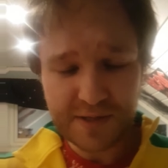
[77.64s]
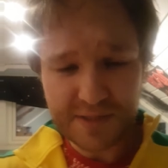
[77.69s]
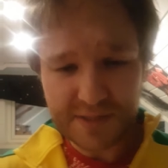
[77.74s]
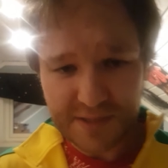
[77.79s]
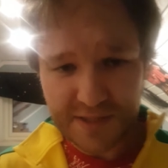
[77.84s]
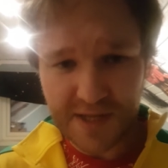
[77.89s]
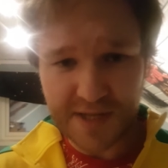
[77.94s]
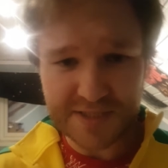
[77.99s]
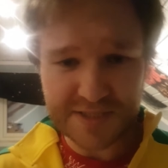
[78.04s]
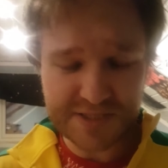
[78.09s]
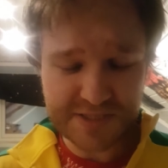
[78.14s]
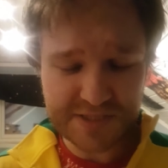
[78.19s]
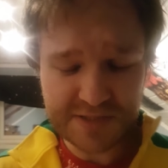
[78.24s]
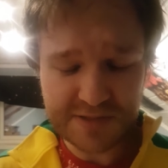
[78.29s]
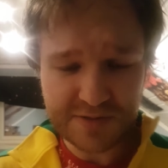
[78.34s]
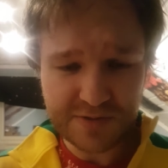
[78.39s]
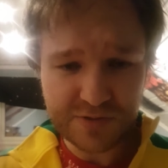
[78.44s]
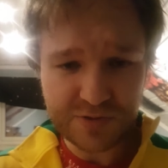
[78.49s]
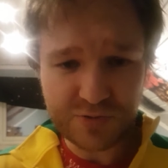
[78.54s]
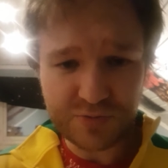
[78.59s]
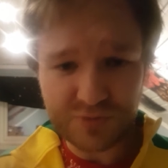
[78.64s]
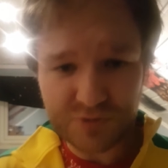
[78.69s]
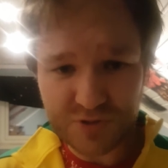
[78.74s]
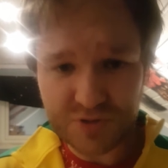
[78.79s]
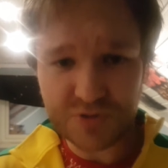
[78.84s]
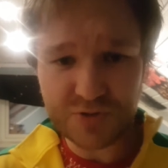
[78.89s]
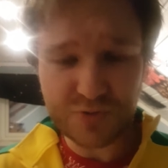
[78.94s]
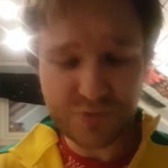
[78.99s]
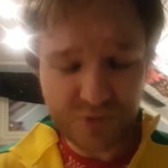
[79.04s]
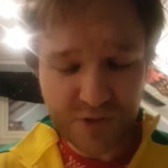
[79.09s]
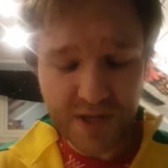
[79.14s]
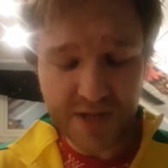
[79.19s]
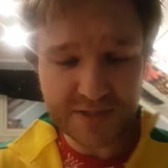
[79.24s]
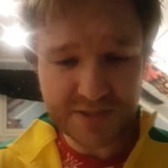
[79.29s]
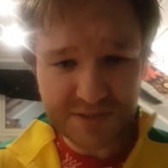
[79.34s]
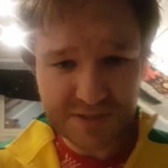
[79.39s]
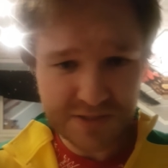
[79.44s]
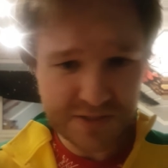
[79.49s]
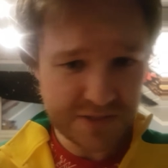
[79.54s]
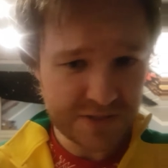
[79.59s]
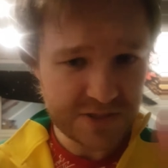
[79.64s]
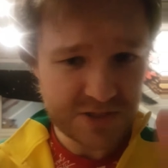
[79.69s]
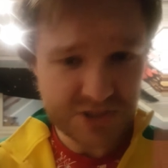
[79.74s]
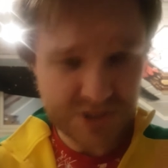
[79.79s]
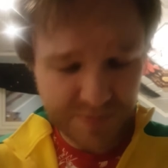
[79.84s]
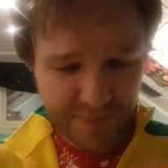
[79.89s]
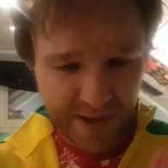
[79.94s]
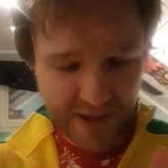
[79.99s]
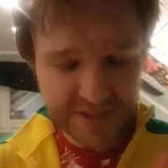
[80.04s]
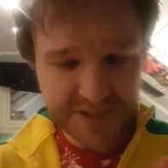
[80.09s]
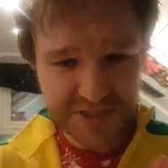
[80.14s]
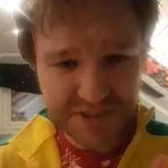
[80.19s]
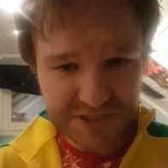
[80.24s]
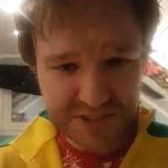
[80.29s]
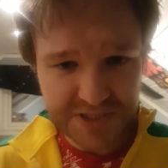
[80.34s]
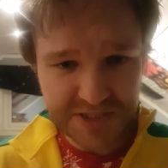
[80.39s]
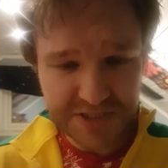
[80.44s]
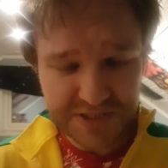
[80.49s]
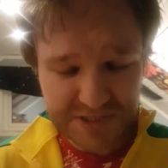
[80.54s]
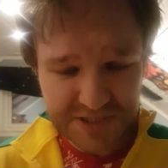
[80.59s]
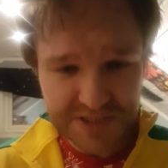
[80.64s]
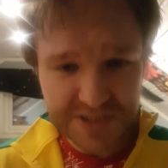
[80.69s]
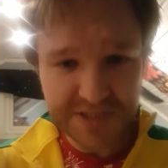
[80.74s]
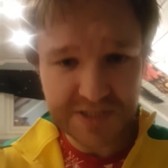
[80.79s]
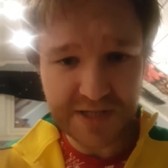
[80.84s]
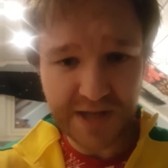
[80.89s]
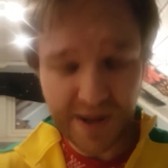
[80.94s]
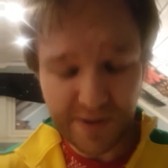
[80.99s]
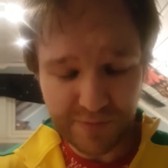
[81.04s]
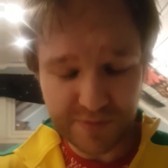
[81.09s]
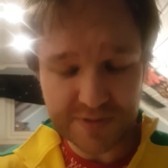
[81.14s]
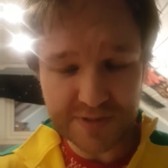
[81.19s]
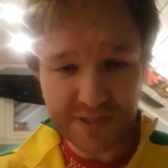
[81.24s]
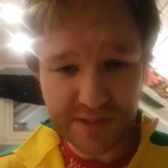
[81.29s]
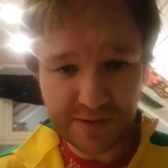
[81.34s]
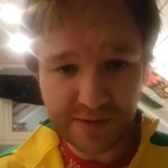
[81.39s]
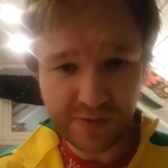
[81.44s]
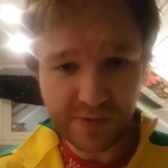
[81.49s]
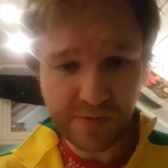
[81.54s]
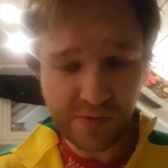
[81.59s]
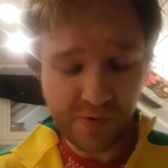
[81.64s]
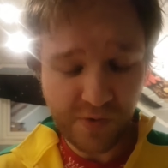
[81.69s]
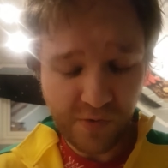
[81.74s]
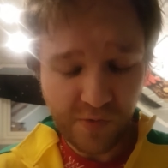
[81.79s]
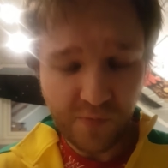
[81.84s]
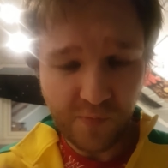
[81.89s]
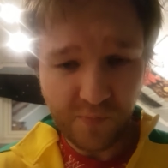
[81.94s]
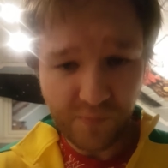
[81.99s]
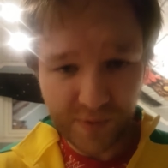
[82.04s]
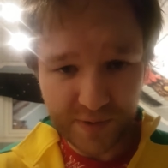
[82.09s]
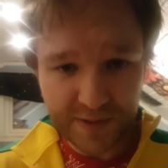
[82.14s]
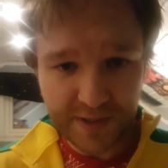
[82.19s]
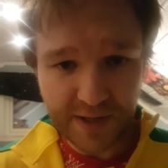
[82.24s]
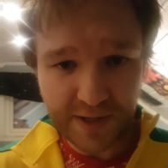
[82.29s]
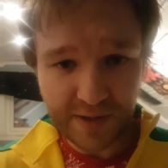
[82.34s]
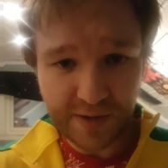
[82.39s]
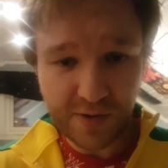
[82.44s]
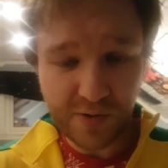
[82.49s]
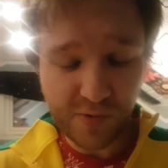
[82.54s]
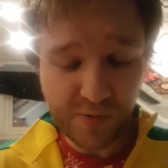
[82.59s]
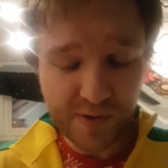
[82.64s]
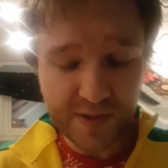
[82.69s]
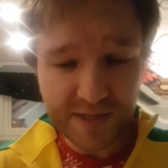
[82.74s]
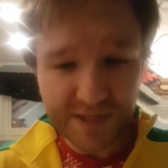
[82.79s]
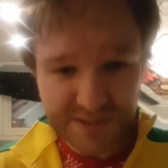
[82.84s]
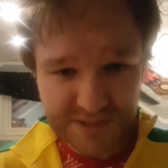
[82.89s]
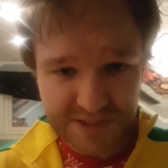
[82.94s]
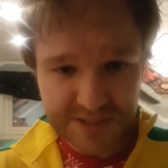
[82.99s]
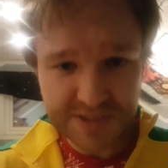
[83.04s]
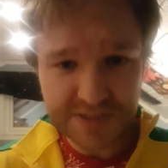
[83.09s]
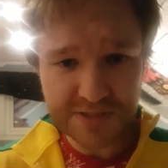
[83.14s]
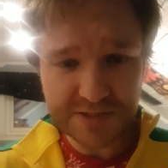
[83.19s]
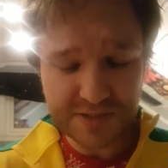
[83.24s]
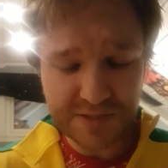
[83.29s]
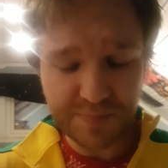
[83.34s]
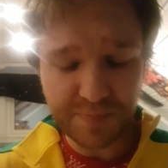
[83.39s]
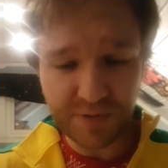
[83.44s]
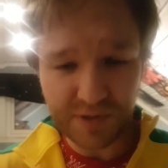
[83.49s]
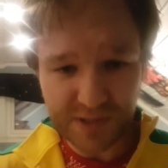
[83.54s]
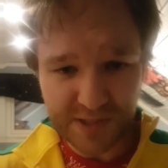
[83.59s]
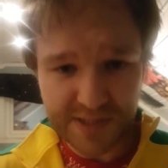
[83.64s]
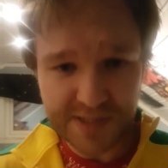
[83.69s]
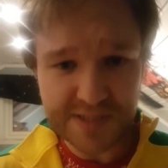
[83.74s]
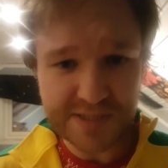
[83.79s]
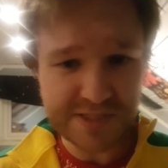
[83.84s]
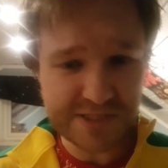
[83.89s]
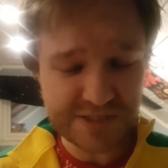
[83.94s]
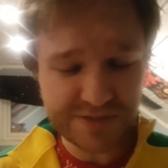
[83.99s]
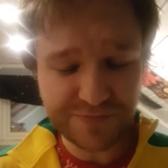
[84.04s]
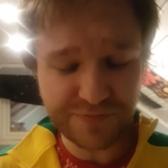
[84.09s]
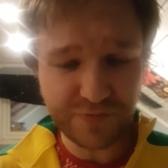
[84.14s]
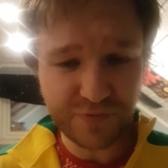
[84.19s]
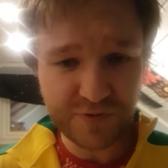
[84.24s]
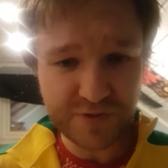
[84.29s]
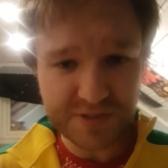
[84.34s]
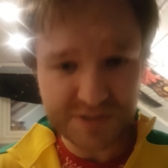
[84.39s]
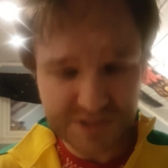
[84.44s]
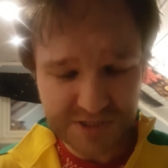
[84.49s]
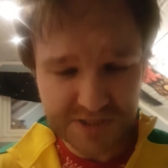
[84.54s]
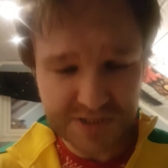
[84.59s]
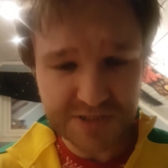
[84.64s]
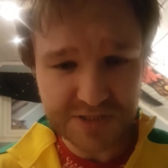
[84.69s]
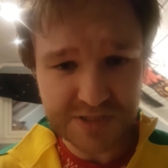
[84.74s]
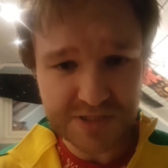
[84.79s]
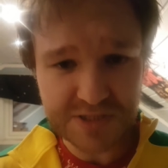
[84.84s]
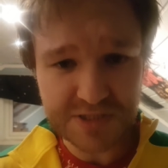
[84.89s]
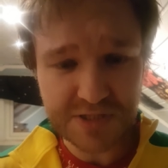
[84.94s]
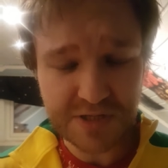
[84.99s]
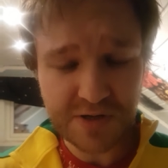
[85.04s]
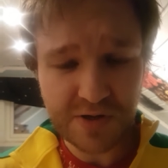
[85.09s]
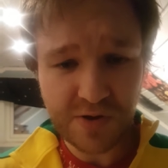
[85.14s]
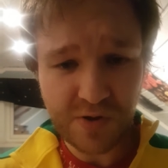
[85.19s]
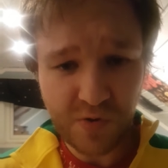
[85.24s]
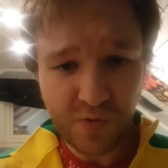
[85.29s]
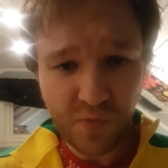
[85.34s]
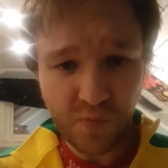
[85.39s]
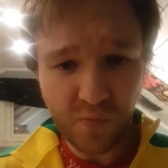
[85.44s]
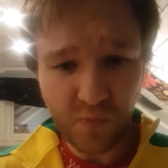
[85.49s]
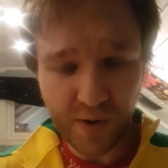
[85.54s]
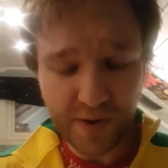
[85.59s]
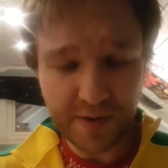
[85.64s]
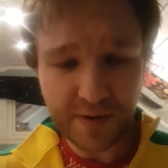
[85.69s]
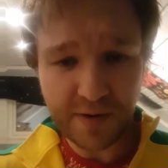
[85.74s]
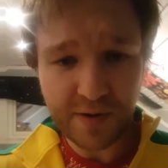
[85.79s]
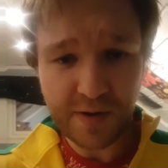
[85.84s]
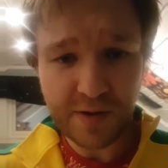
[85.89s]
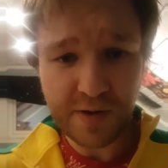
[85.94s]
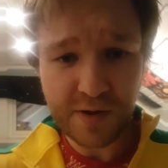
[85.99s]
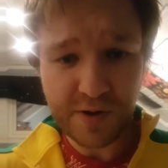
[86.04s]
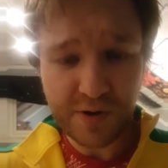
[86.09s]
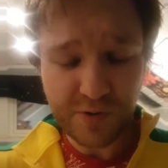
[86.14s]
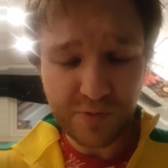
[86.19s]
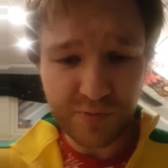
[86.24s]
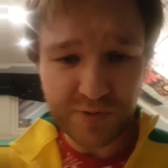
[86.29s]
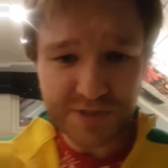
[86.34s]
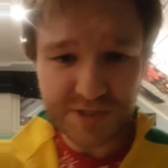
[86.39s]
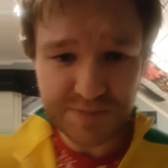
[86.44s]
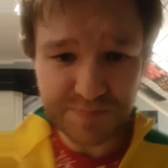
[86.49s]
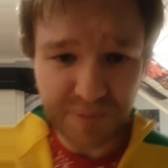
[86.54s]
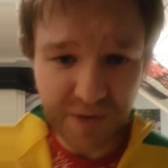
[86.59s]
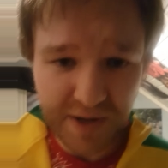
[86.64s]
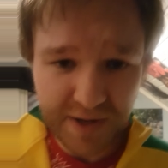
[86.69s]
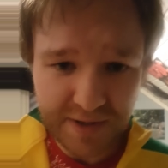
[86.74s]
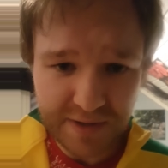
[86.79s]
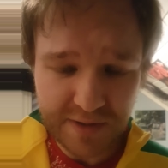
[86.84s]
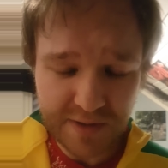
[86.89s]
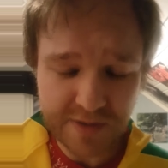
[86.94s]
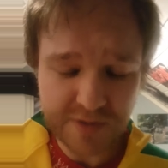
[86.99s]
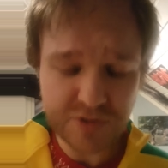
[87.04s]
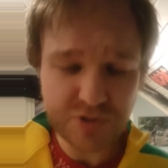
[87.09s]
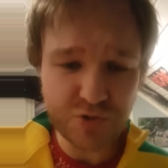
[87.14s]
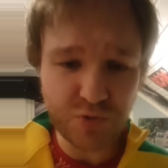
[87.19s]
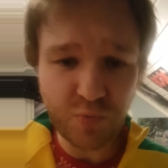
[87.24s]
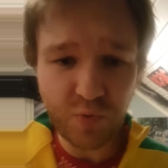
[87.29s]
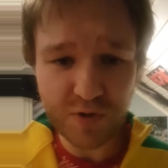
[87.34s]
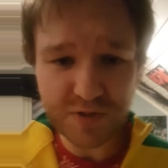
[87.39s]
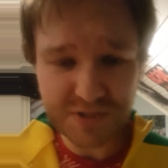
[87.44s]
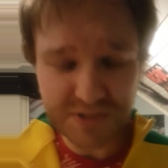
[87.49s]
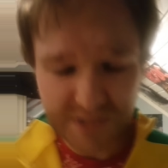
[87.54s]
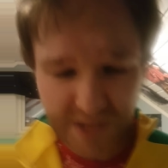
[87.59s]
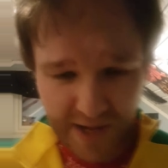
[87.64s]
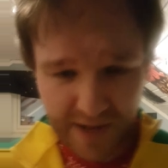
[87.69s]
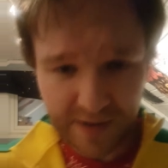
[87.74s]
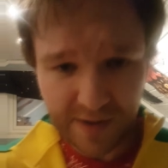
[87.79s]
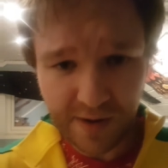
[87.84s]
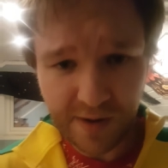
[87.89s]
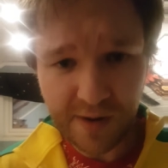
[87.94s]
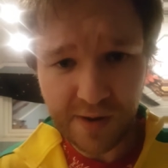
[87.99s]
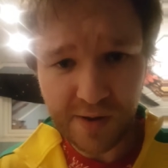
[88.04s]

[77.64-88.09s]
Yes, you do get some action scenes now and then, when they go against the police, for instance, when Chris Pine, towards the end,